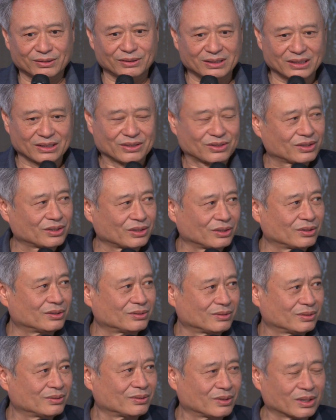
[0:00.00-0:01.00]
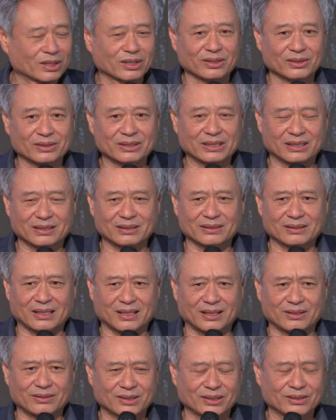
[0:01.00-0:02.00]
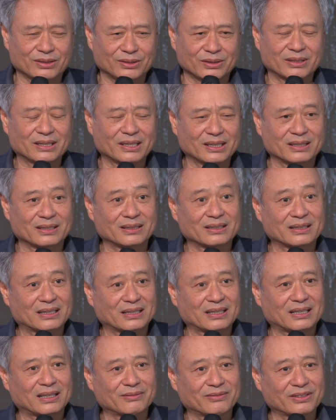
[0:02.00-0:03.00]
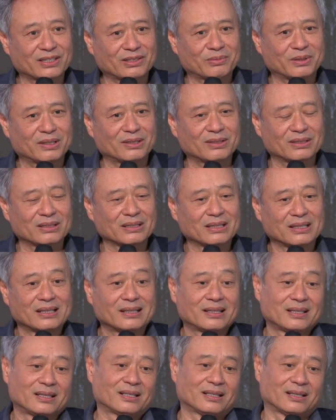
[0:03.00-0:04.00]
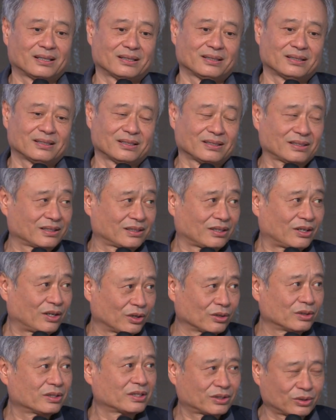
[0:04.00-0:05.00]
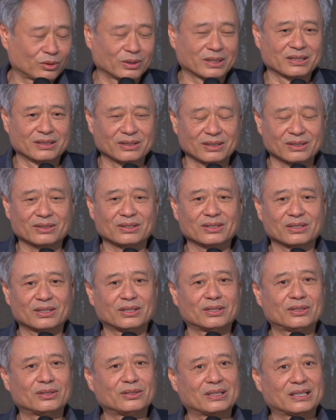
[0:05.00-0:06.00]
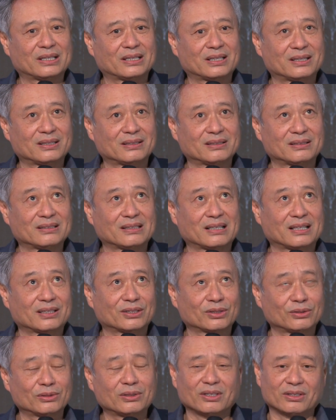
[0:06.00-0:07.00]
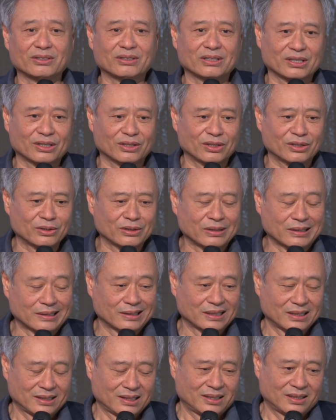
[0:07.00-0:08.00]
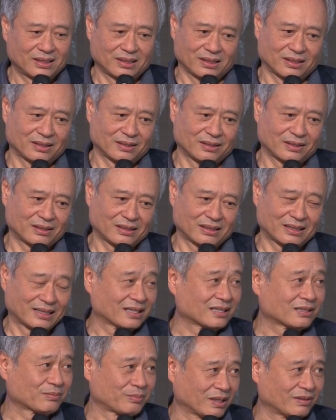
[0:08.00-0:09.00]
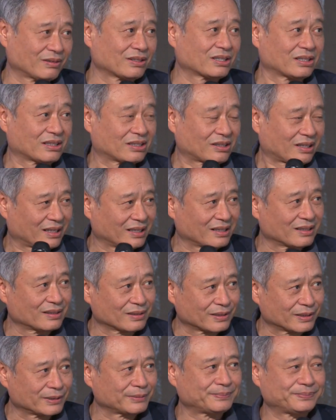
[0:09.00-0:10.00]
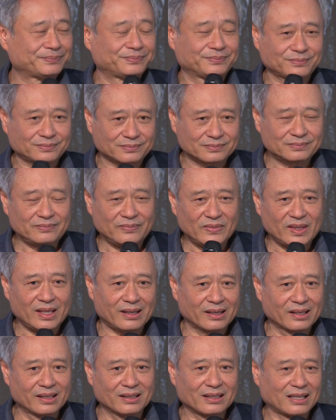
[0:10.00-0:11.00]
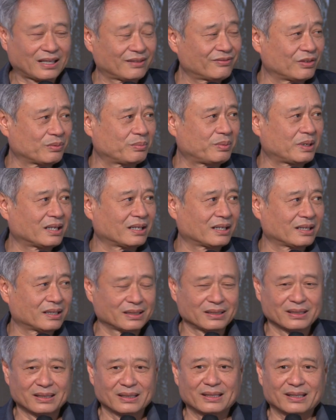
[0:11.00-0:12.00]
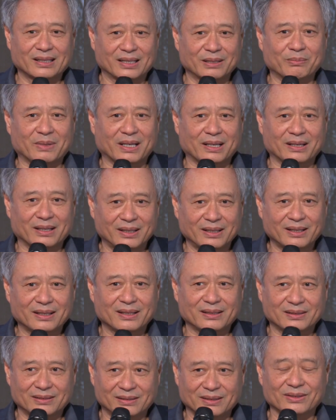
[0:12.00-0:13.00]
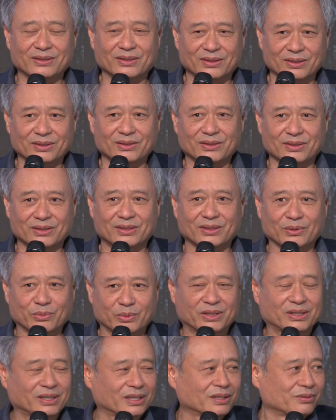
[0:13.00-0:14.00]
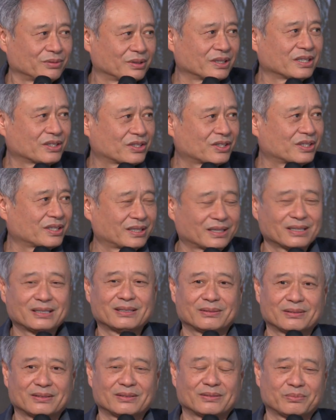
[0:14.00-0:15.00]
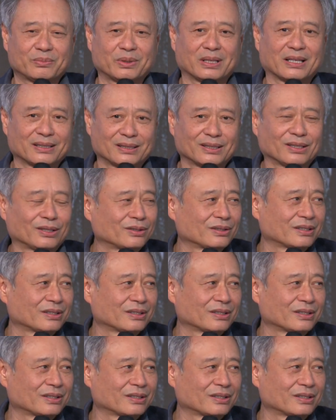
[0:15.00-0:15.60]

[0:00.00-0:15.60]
a digital world and how we create, and, and I've experienced Uh, the Hulk twenty years ago, and not too long ago, uh, I experienced the tiger. in Life of Pi, in my head, this is within reach. But I know